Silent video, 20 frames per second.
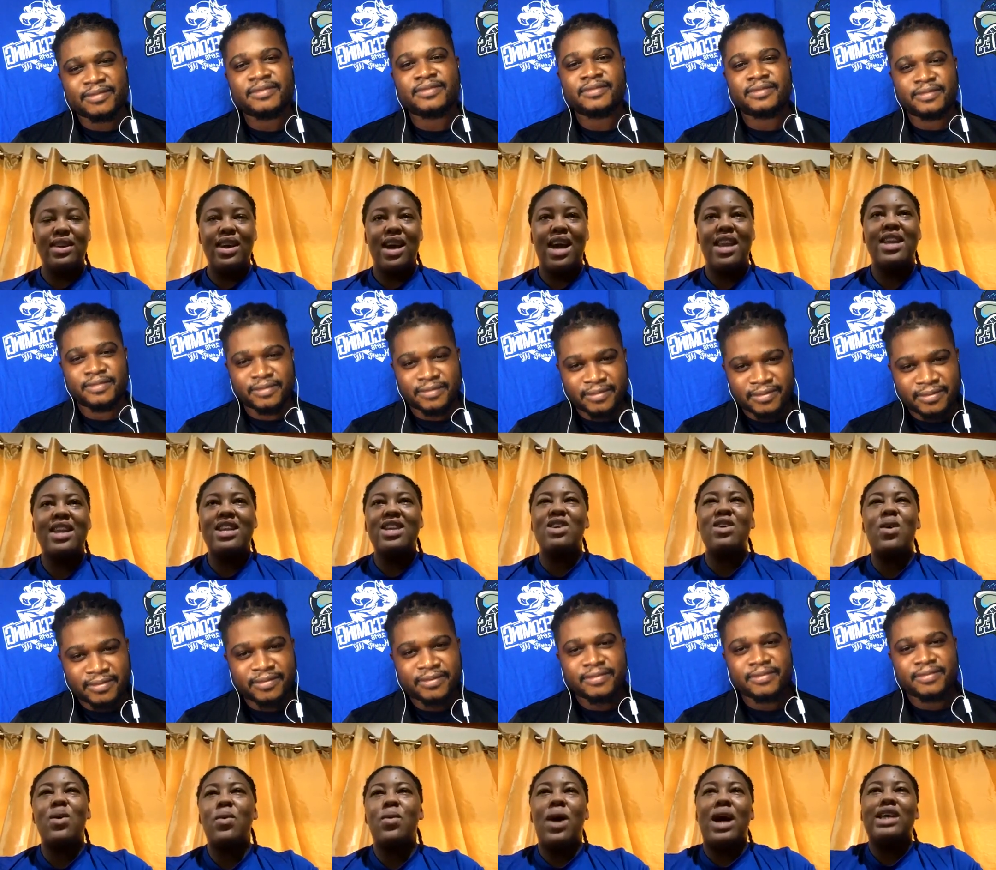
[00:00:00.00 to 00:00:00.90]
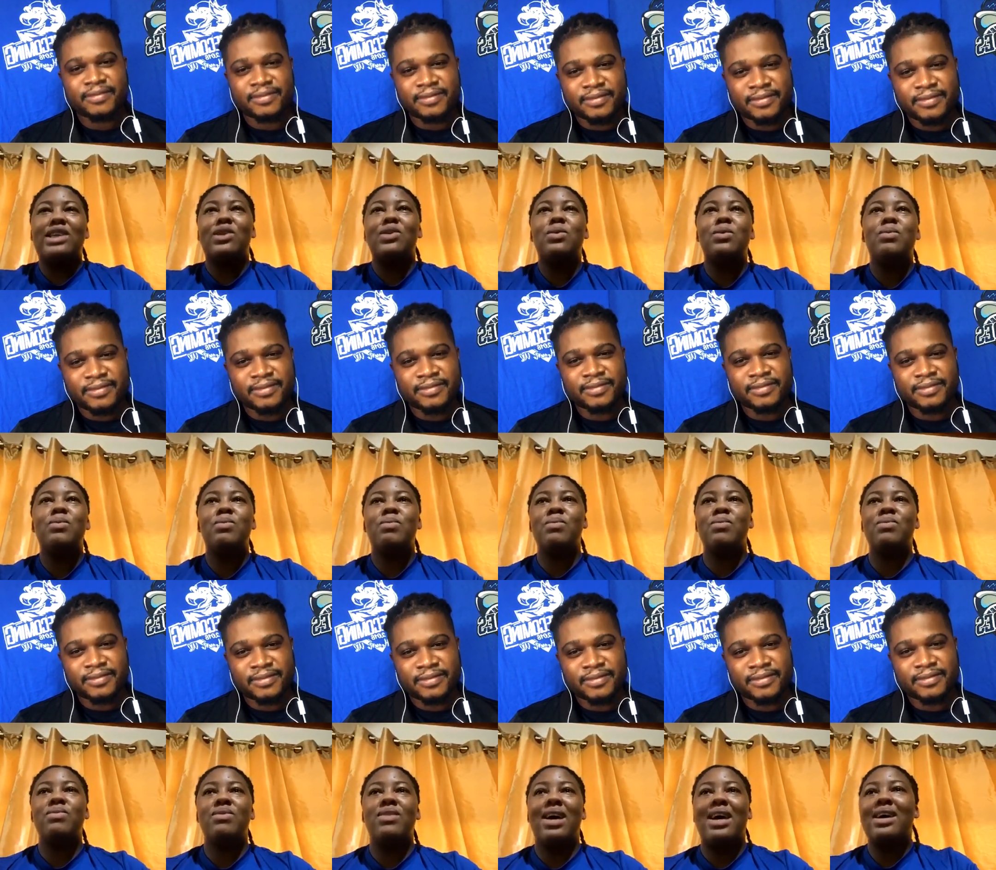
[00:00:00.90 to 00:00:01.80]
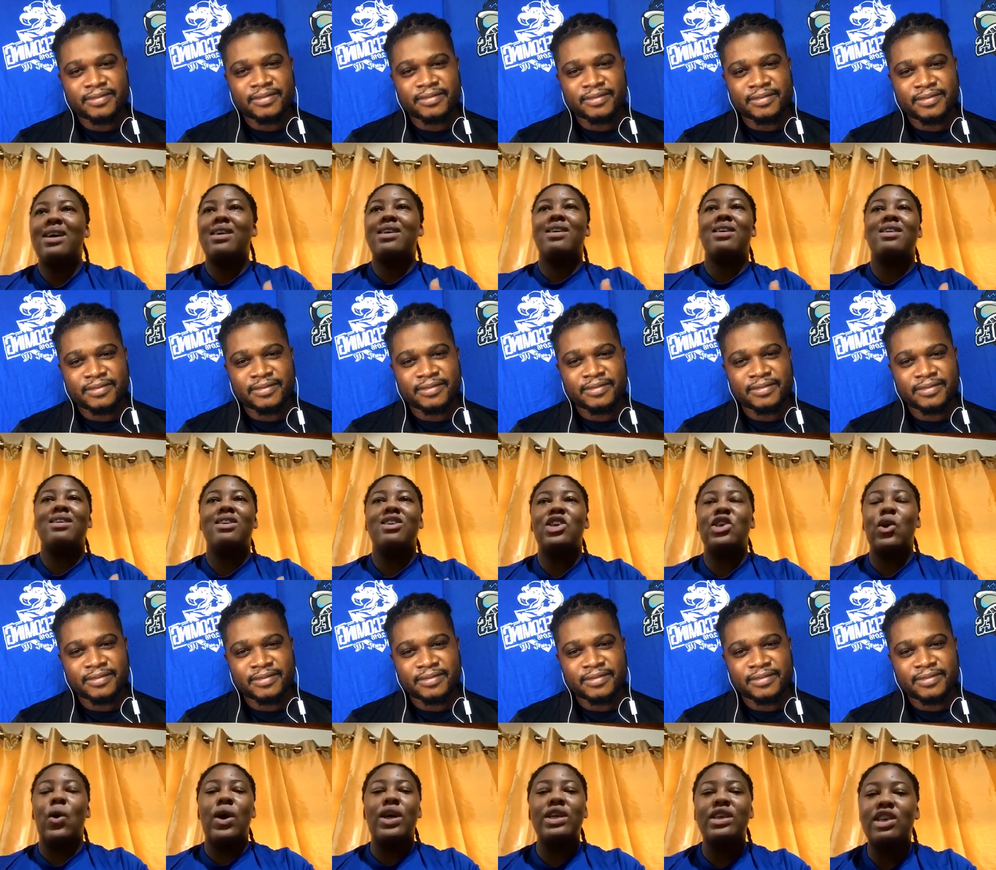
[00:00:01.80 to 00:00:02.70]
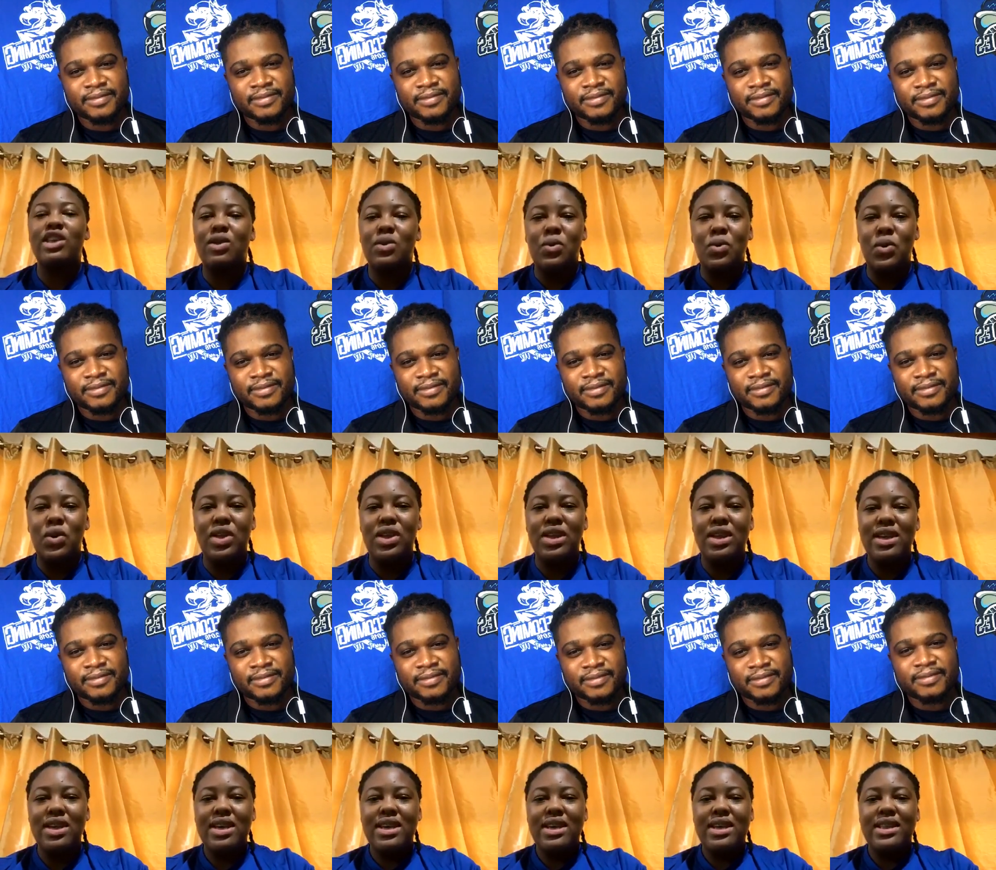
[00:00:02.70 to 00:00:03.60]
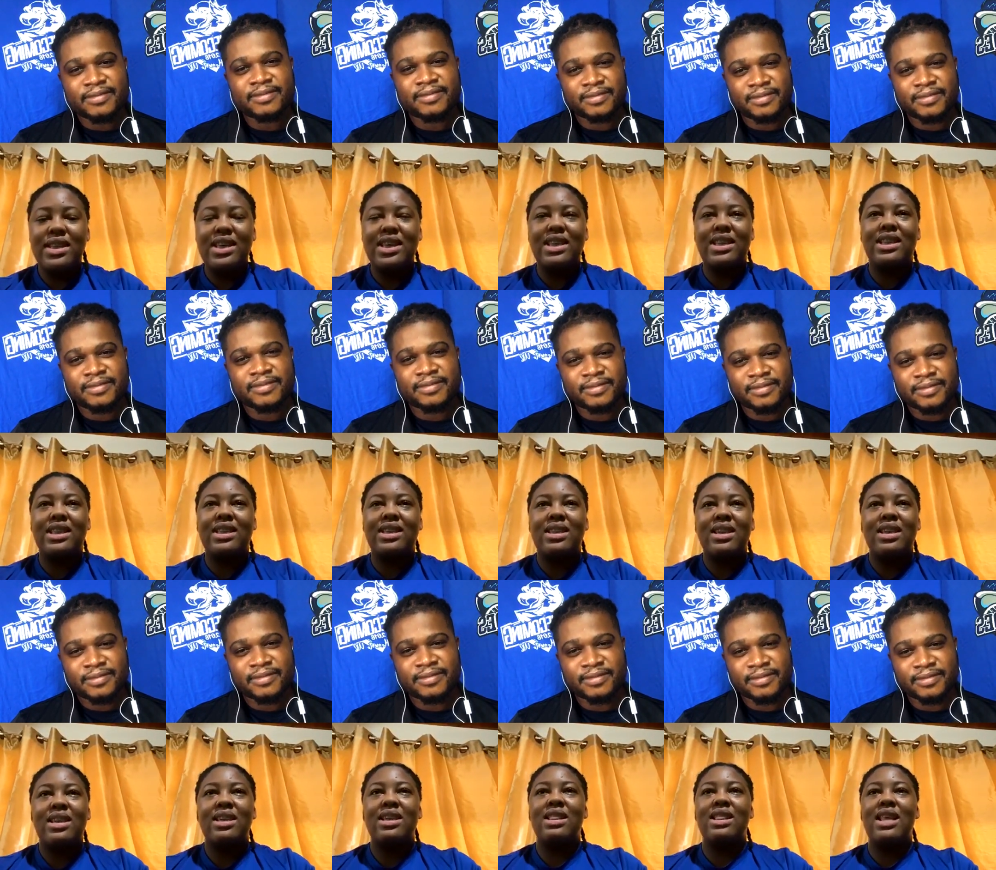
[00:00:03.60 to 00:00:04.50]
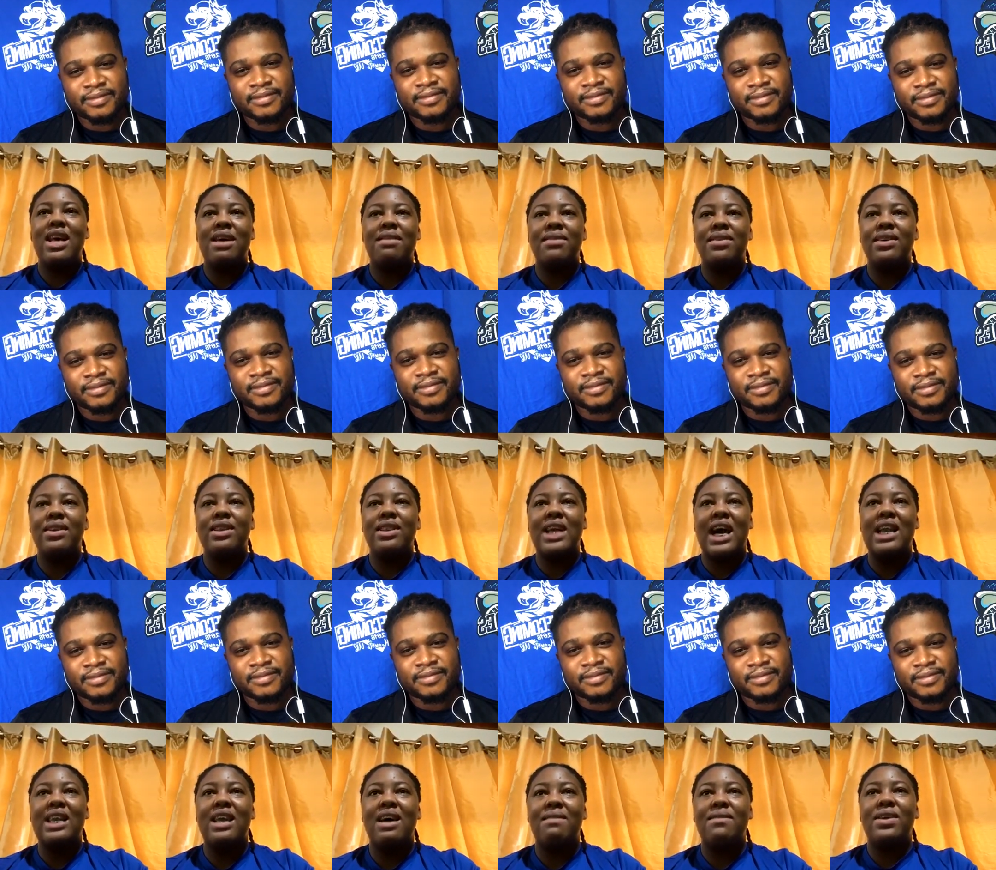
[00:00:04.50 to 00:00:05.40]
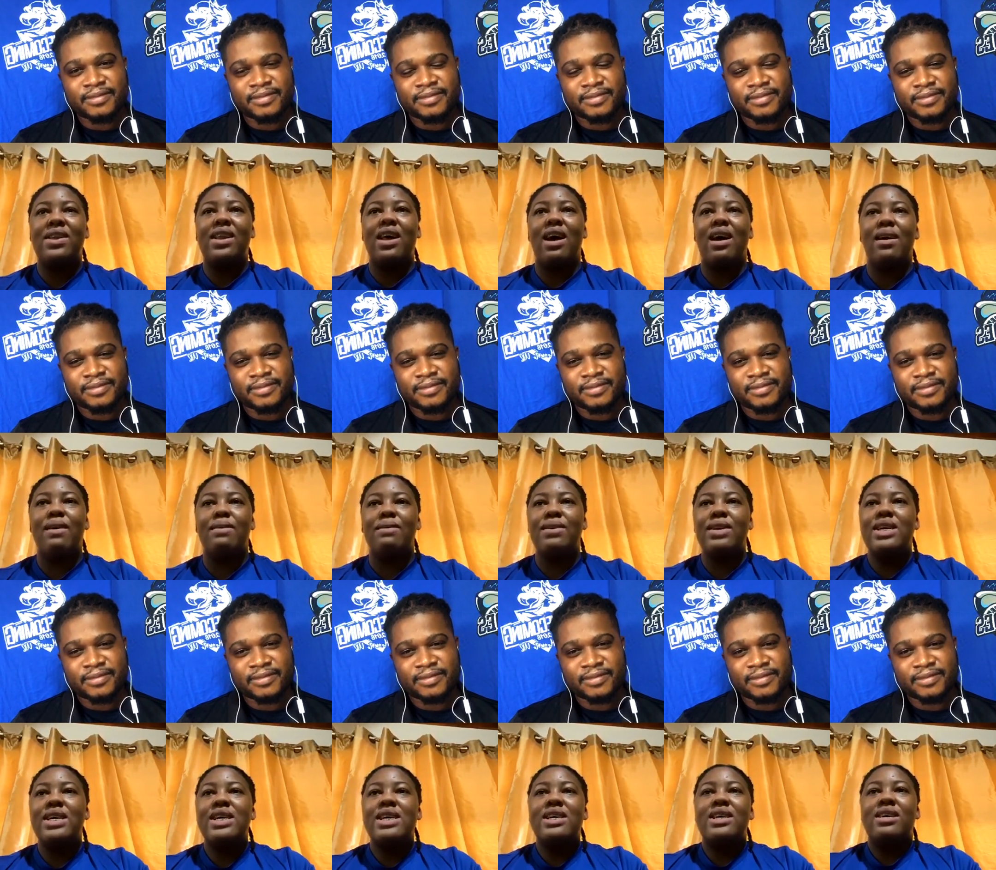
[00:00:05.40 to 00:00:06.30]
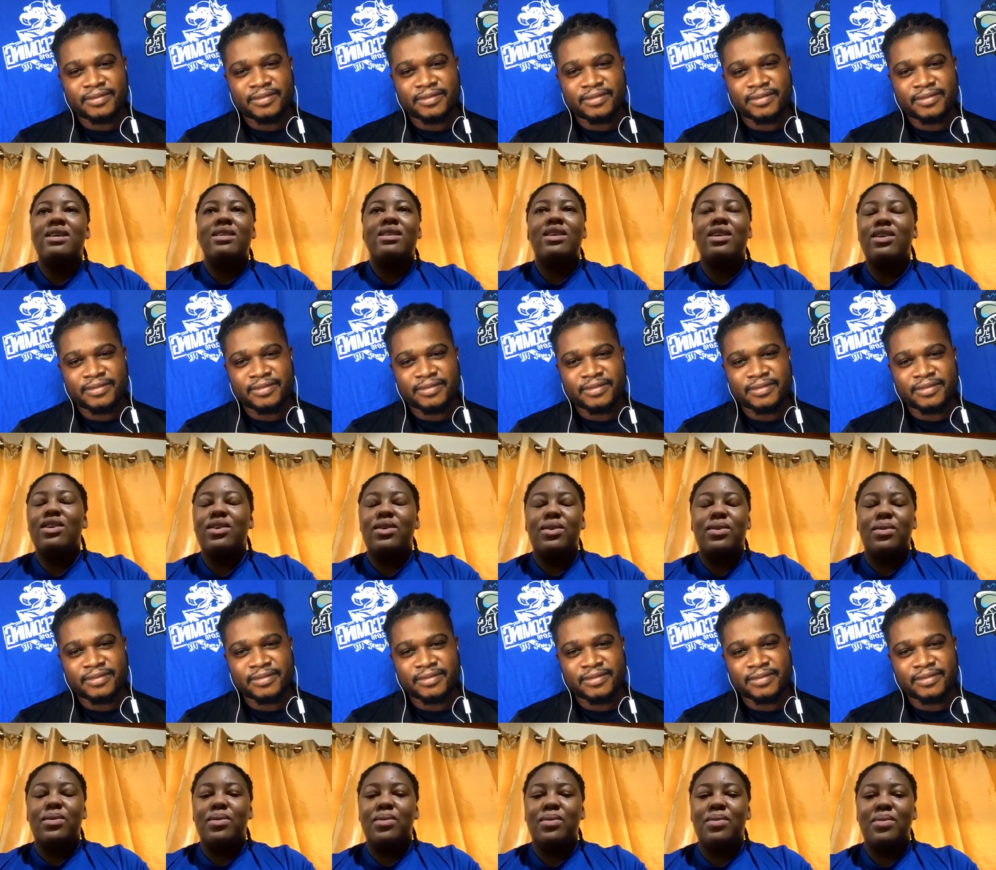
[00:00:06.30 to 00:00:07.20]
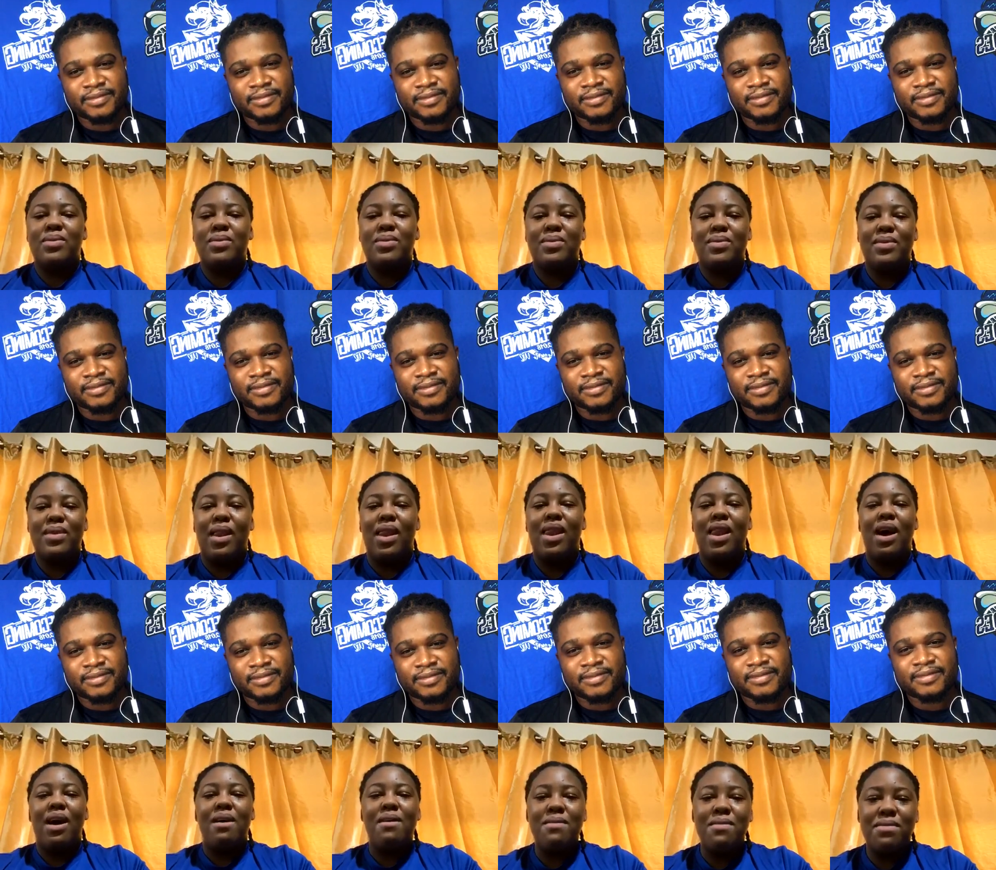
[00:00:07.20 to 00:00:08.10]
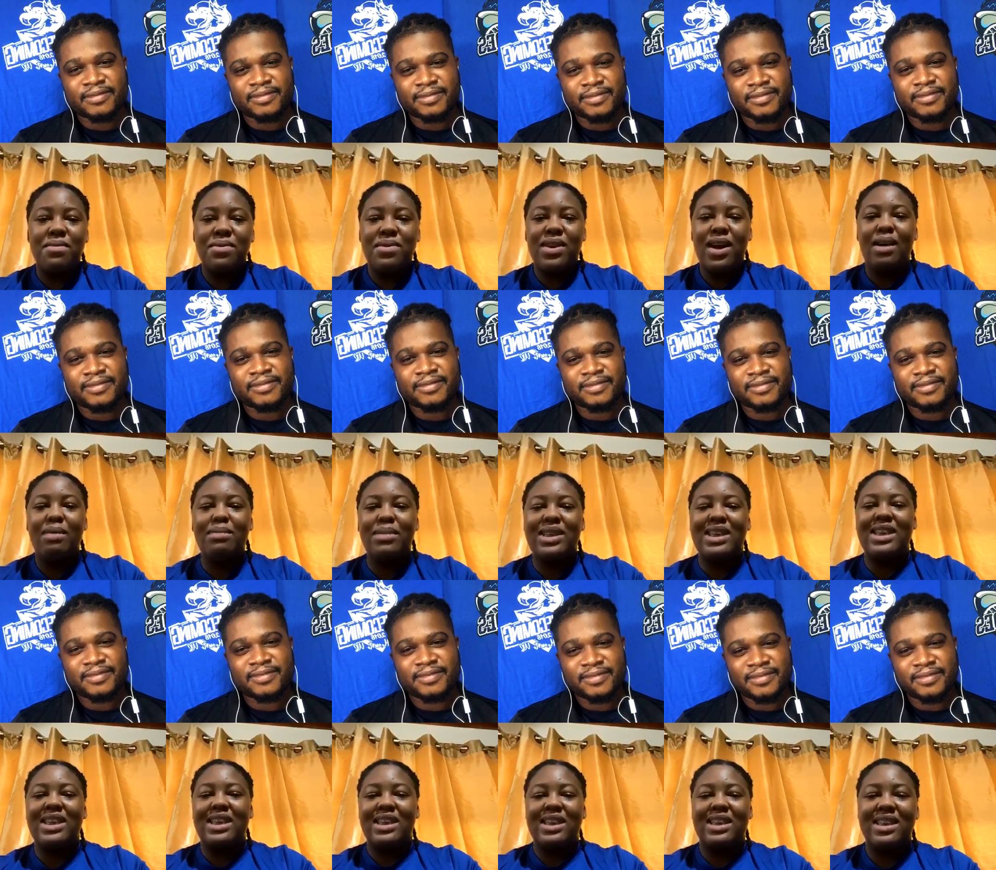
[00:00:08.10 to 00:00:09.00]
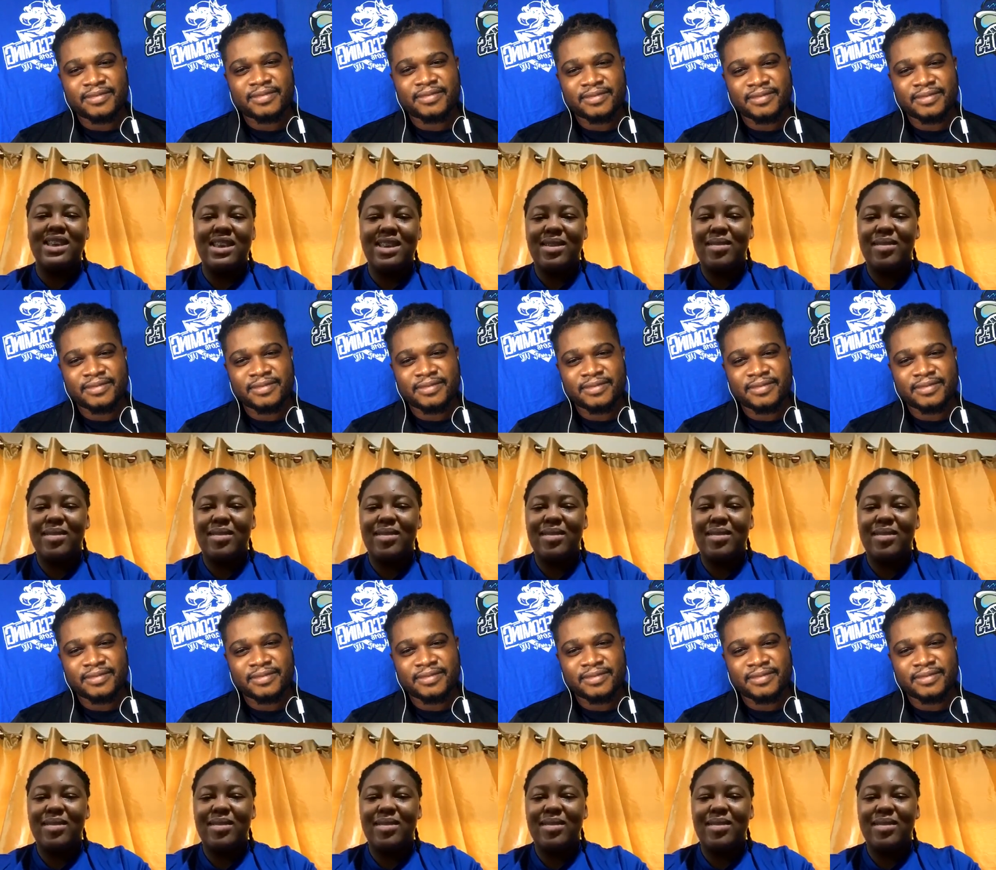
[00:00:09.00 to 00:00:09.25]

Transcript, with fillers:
Speaker 1: And then you know, as you like join a school, this level, that level of, you know, love comes in